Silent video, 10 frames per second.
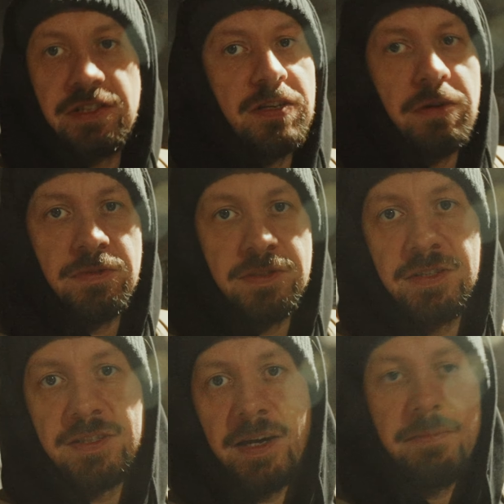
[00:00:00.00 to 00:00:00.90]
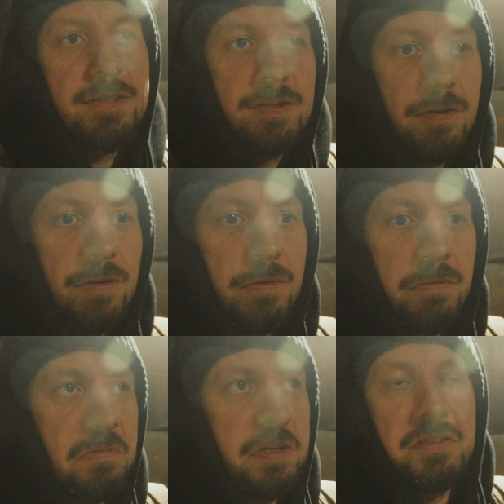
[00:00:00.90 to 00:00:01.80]
is almost the same,
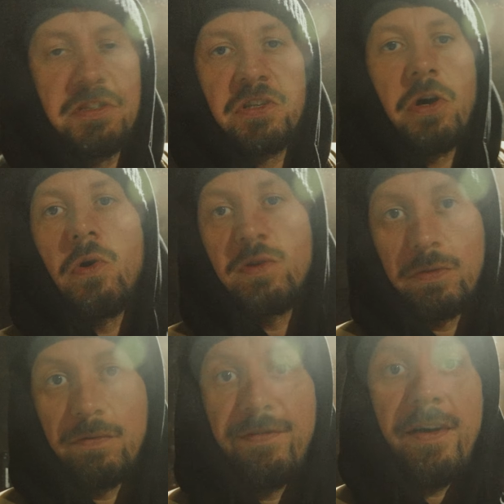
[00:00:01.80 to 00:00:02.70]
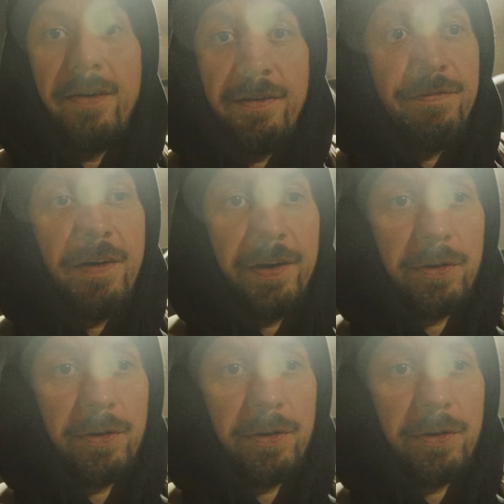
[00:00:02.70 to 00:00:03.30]
so it's also very, very